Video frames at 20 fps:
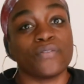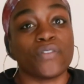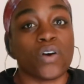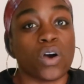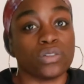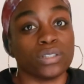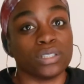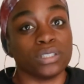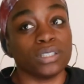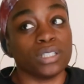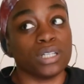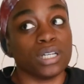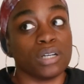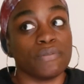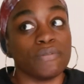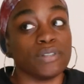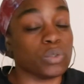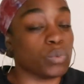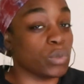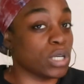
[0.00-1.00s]
fall in
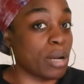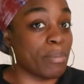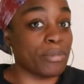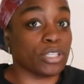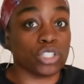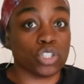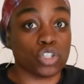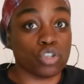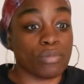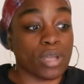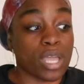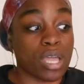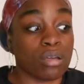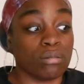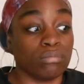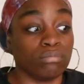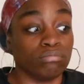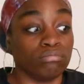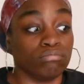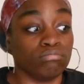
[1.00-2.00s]
love is what I'm
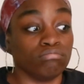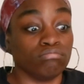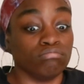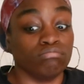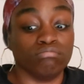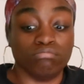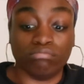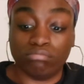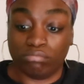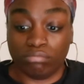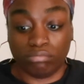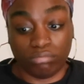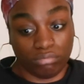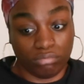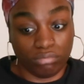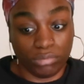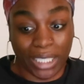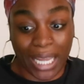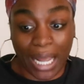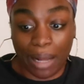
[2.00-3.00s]
assuming.
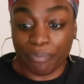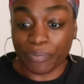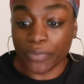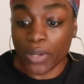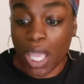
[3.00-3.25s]
Yeah.